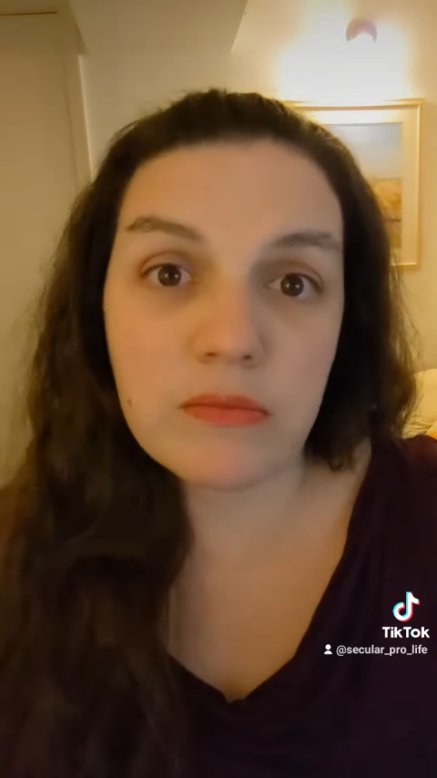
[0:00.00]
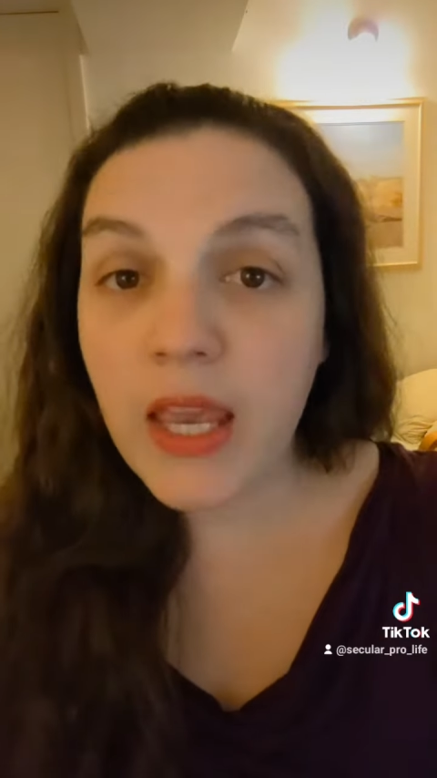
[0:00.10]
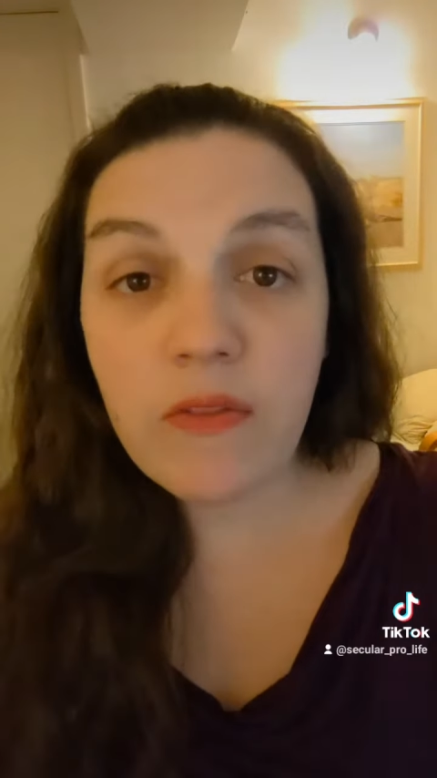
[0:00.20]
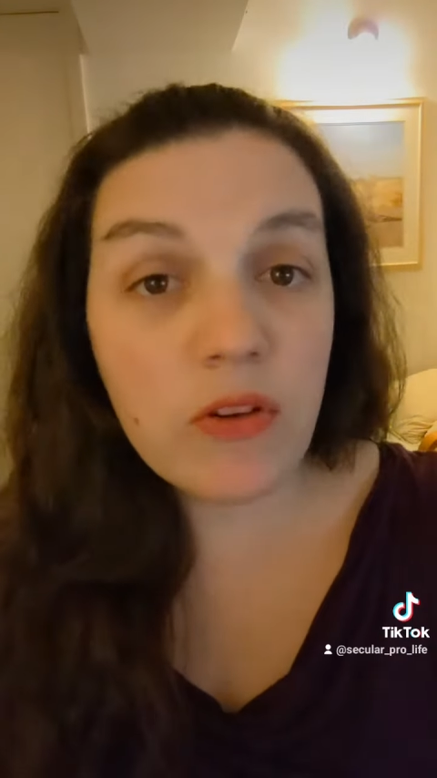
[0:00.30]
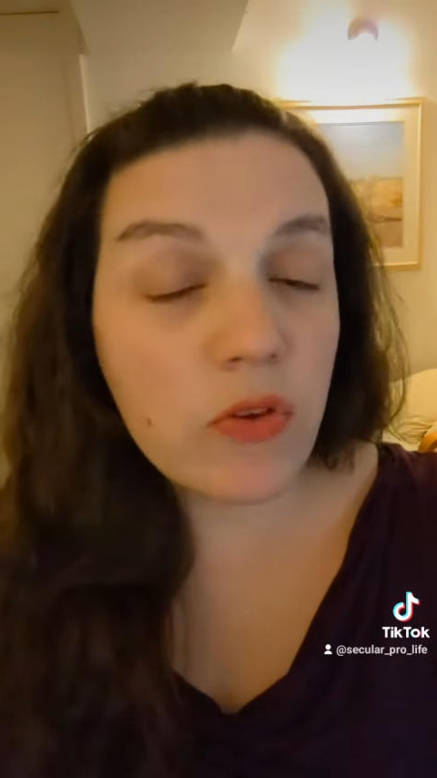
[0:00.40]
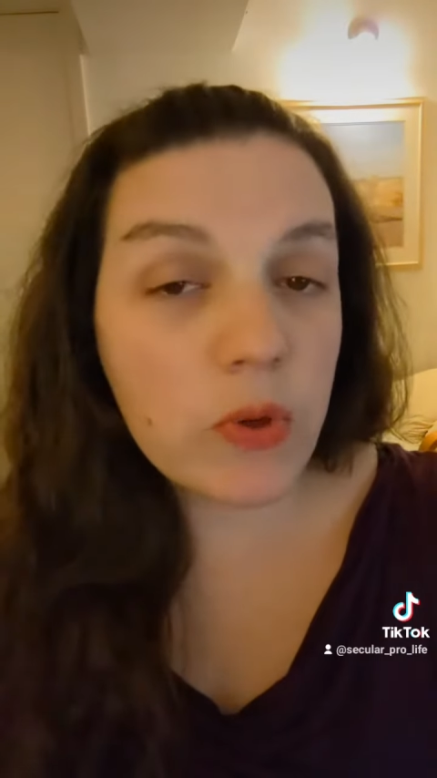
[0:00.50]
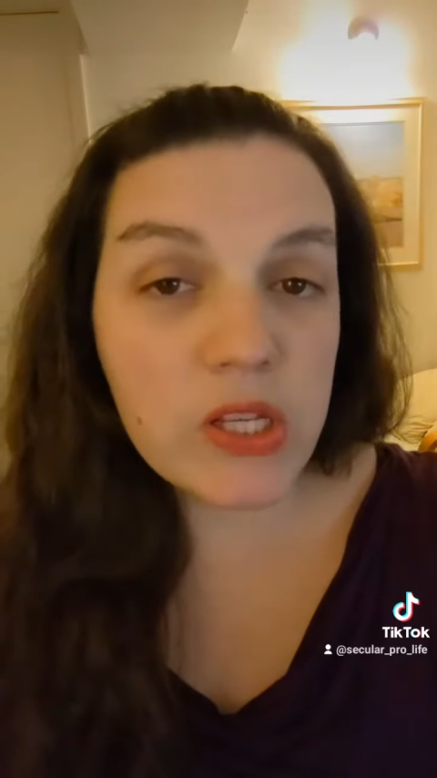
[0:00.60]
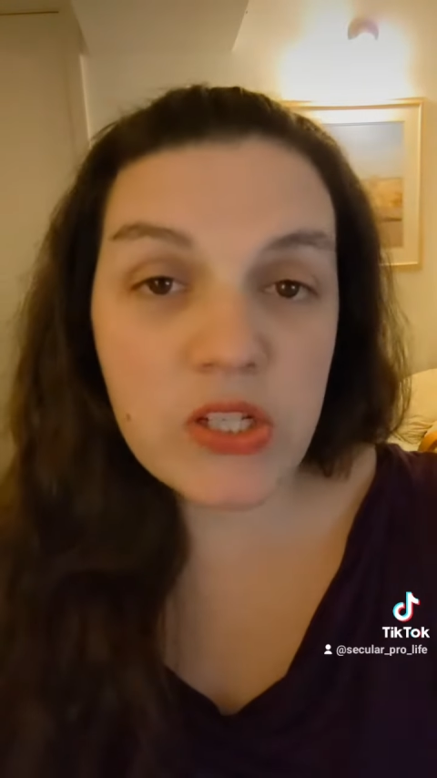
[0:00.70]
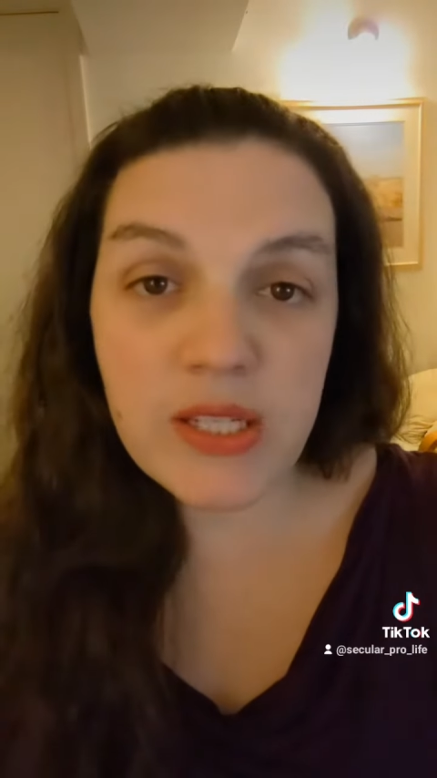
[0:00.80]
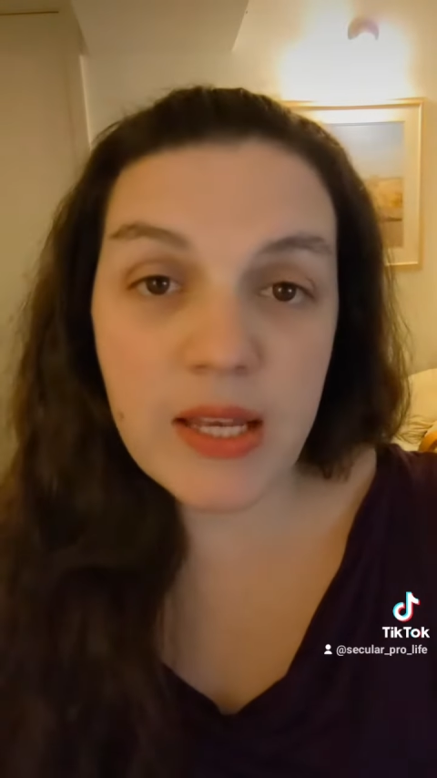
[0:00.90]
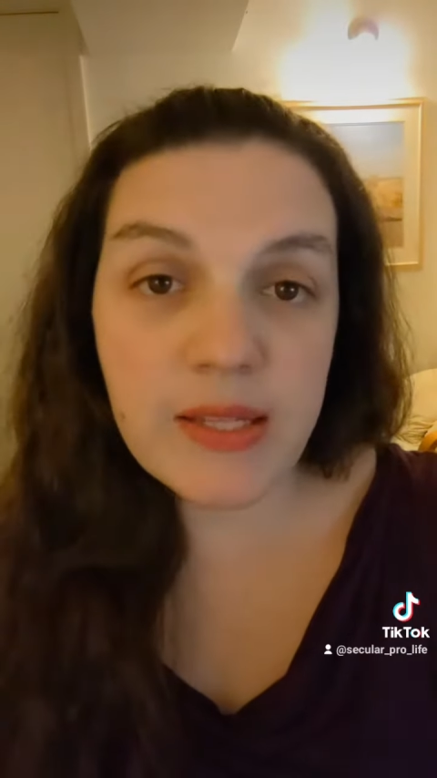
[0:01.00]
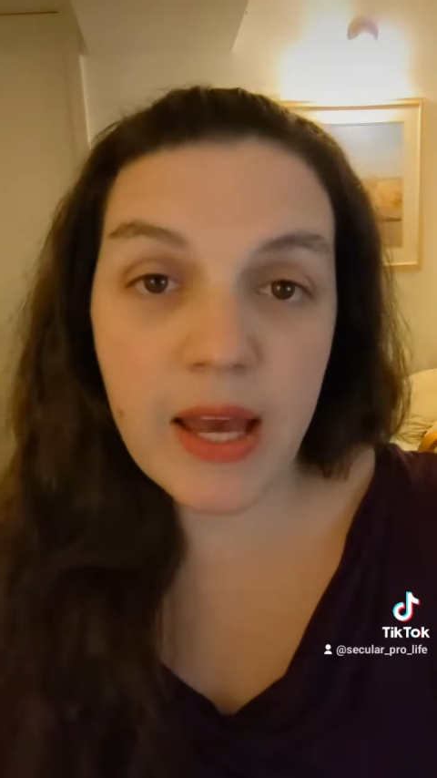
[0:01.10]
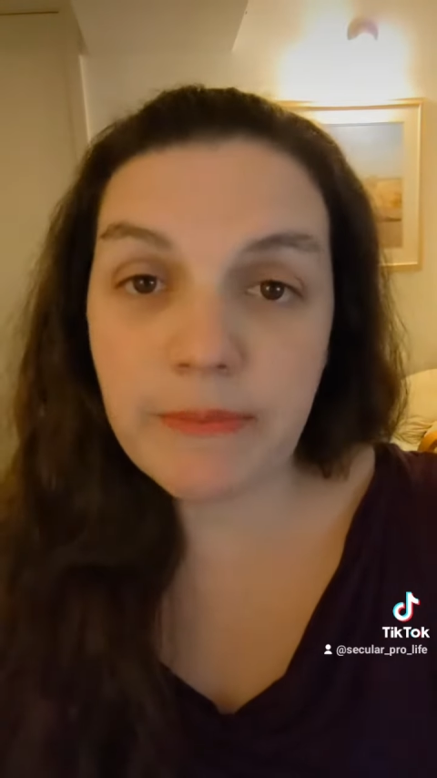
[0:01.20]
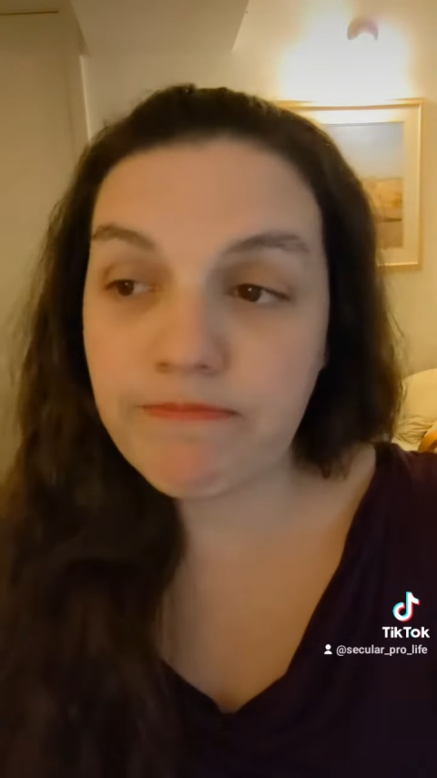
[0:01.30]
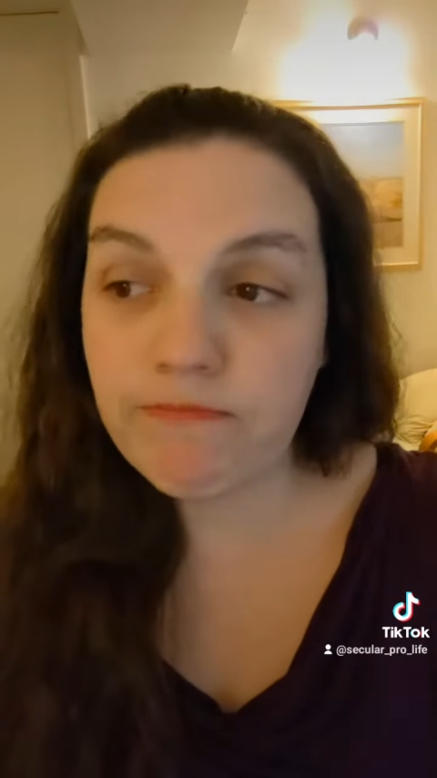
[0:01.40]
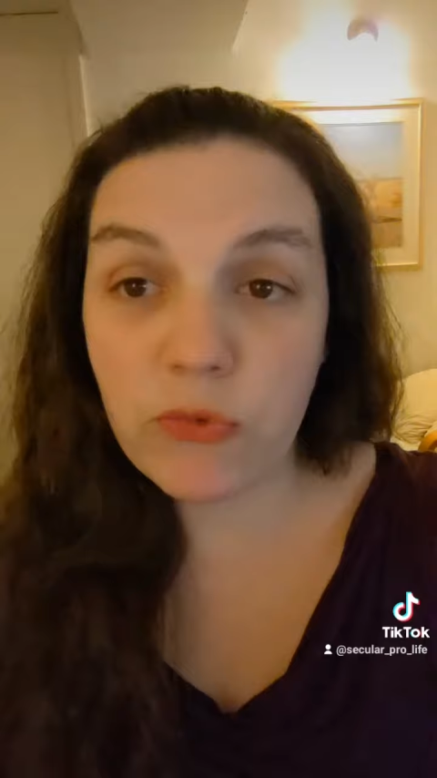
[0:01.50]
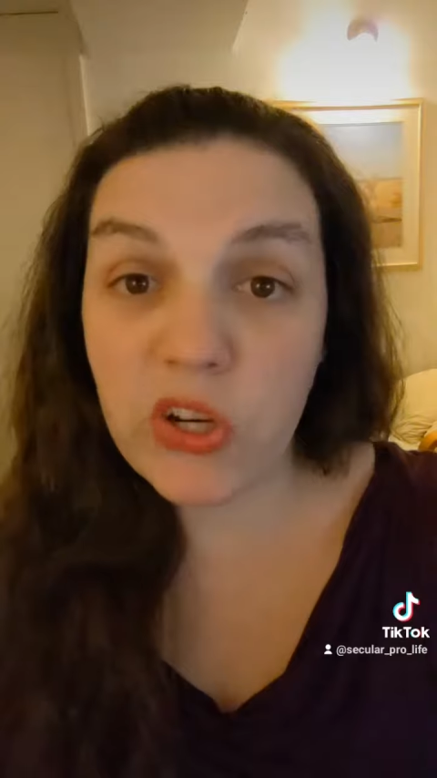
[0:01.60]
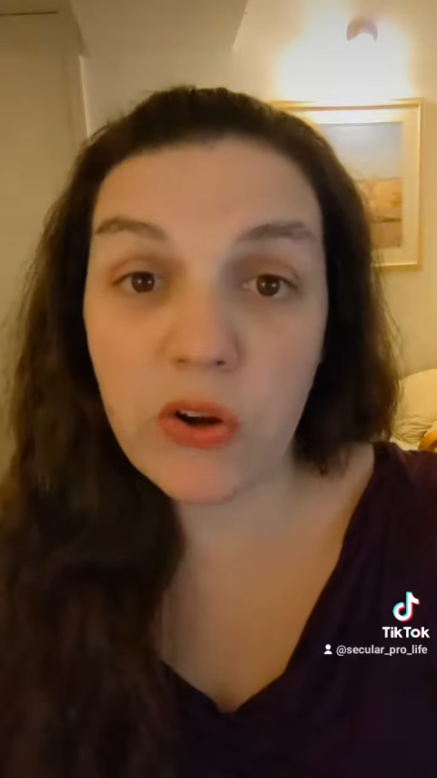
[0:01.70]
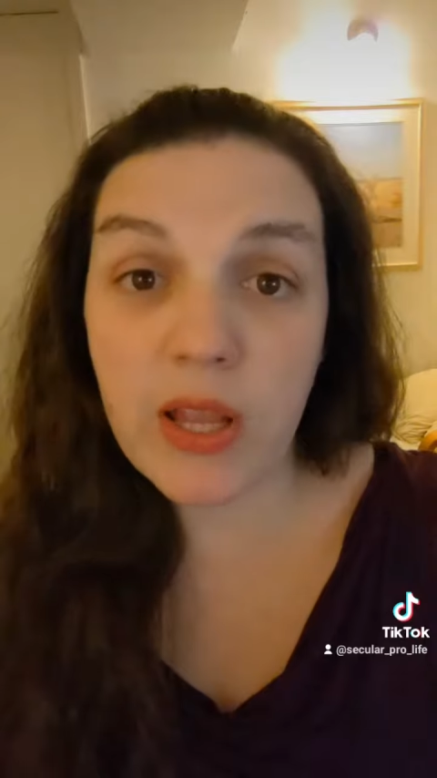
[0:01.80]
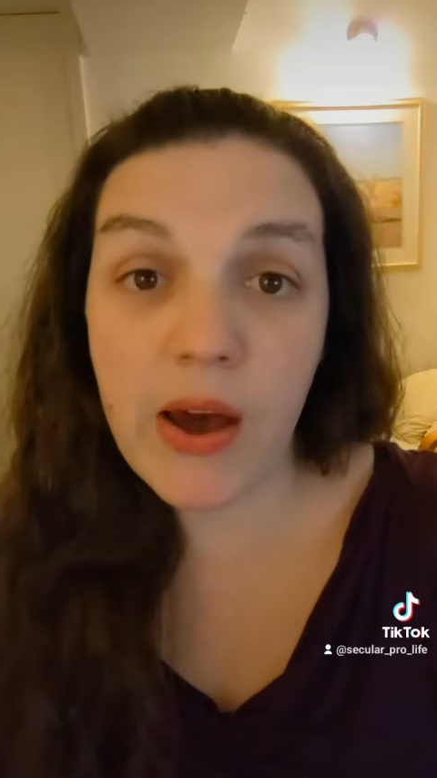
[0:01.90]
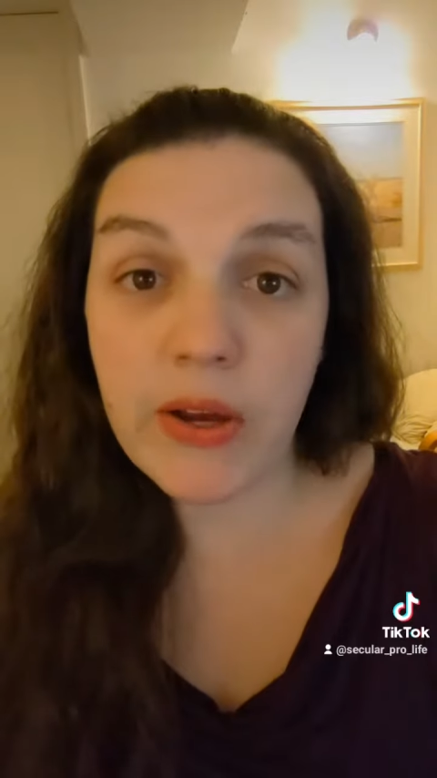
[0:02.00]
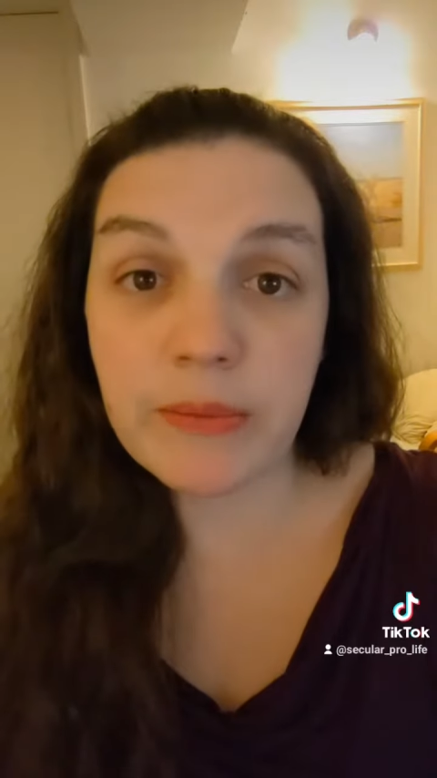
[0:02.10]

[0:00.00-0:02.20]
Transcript: even if your religion says that, we don't allow it